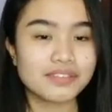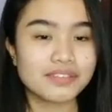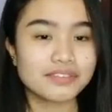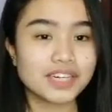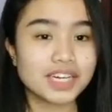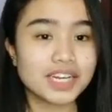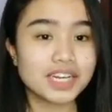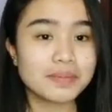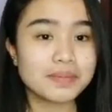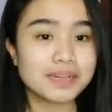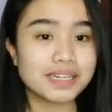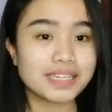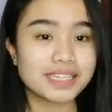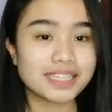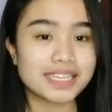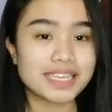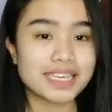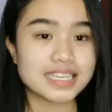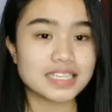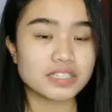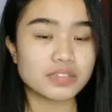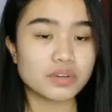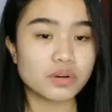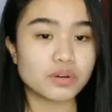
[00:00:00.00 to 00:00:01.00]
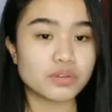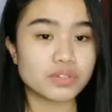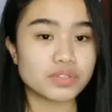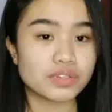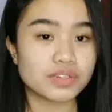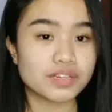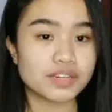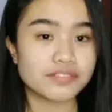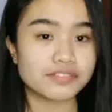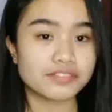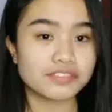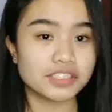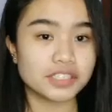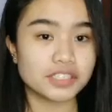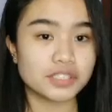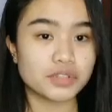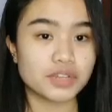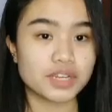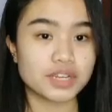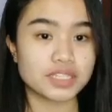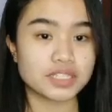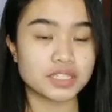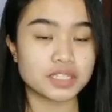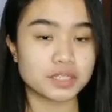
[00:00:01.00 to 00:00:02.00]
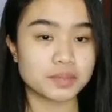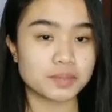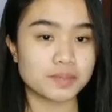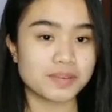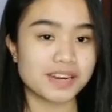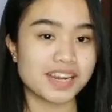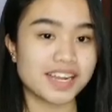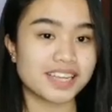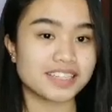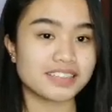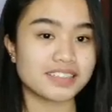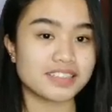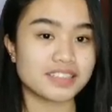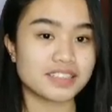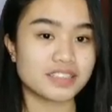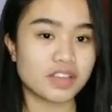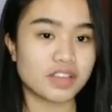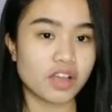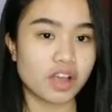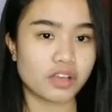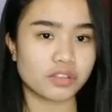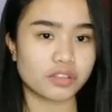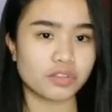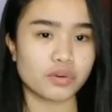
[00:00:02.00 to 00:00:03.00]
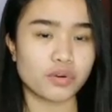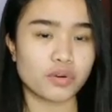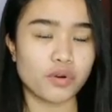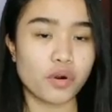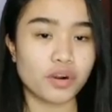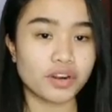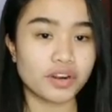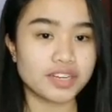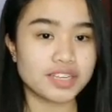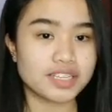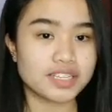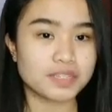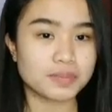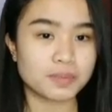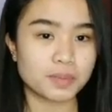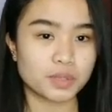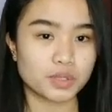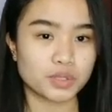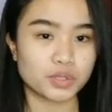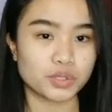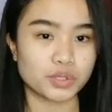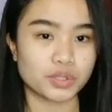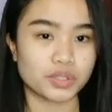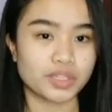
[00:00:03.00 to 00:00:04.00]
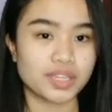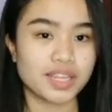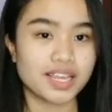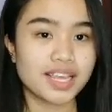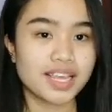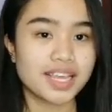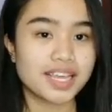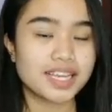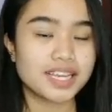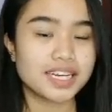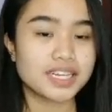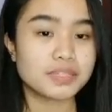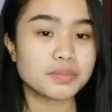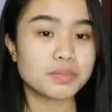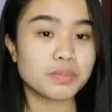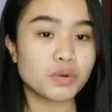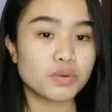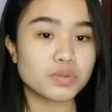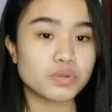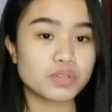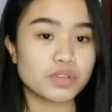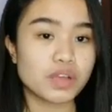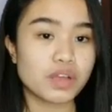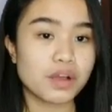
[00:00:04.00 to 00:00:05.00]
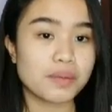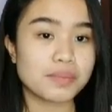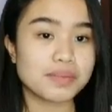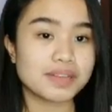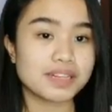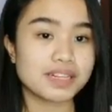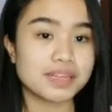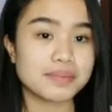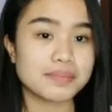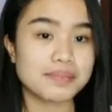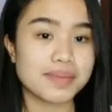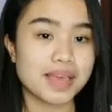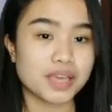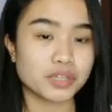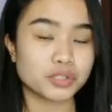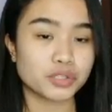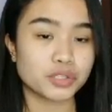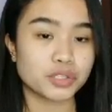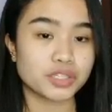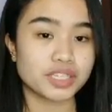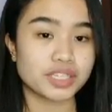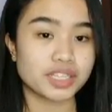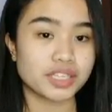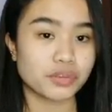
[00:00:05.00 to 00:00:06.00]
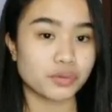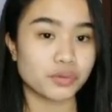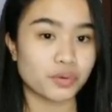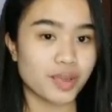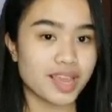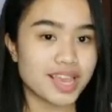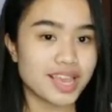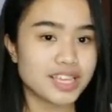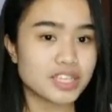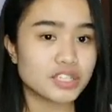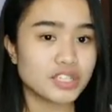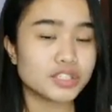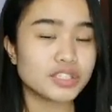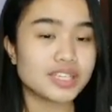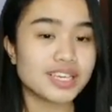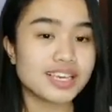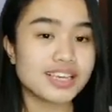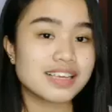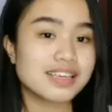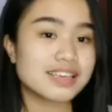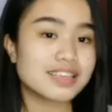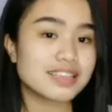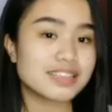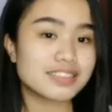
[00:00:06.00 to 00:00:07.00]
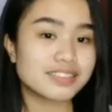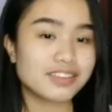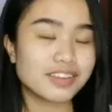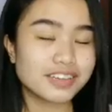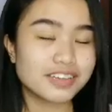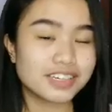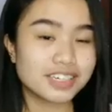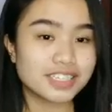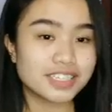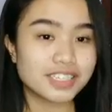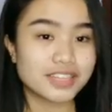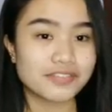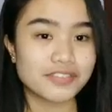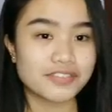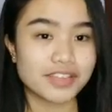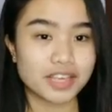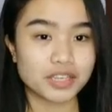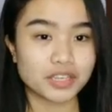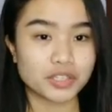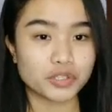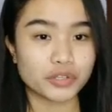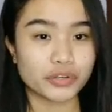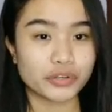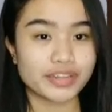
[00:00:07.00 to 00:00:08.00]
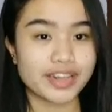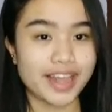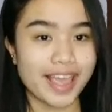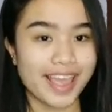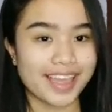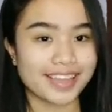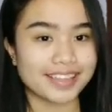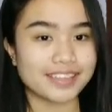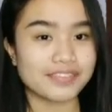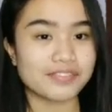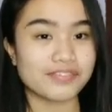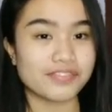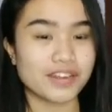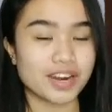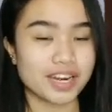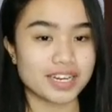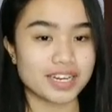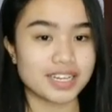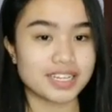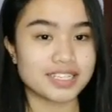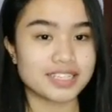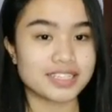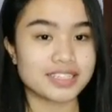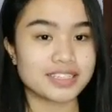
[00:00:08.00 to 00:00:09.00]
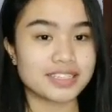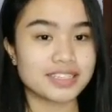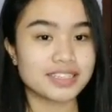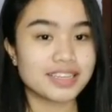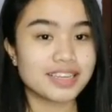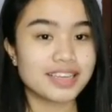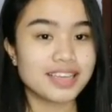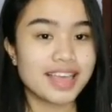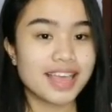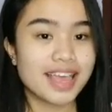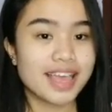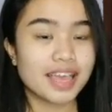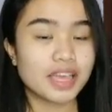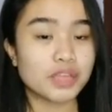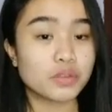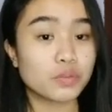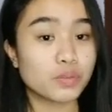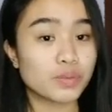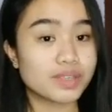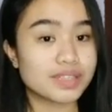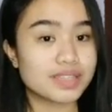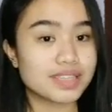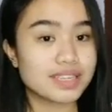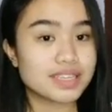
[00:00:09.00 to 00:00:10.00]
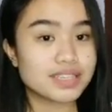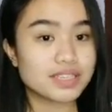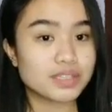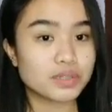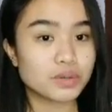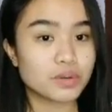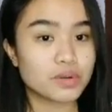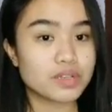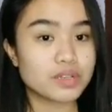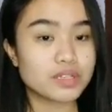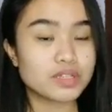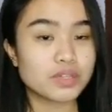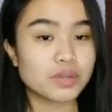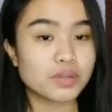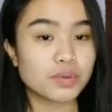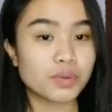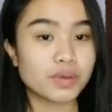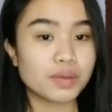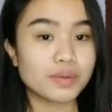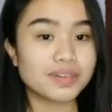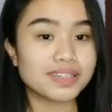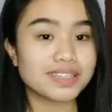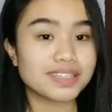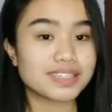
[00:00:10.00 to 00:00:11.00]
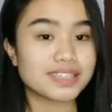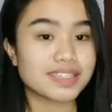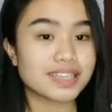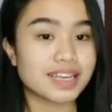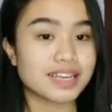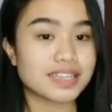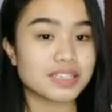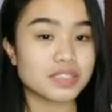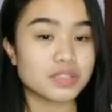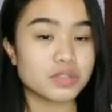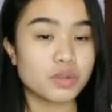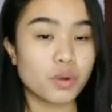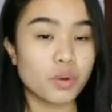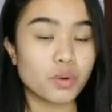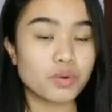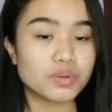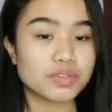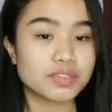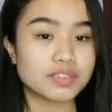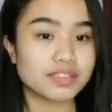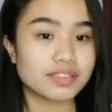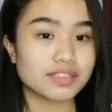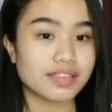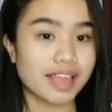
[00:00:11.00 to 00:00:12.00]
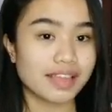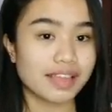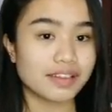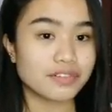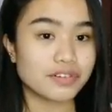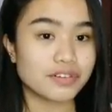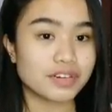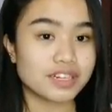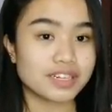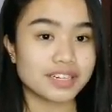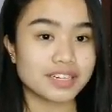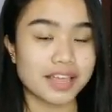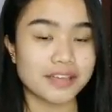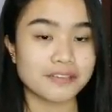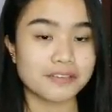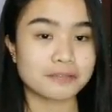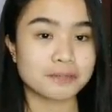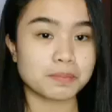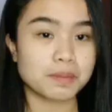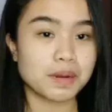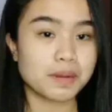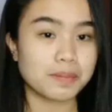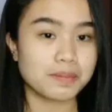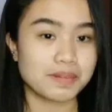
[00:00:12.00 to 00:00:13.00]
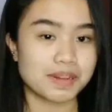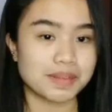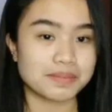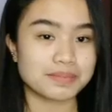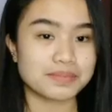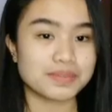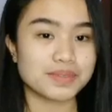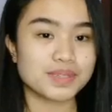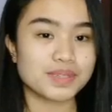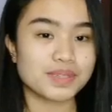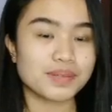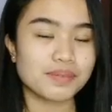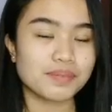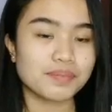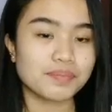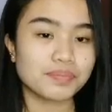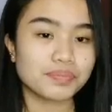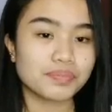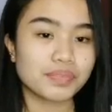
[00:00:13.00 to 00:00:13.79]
Variability is also referred to as spread, scatter, or dispersion. It is most commonly measured in range, standard deviation, and variance. And with these tools, we will discuss those 10 real-life problems.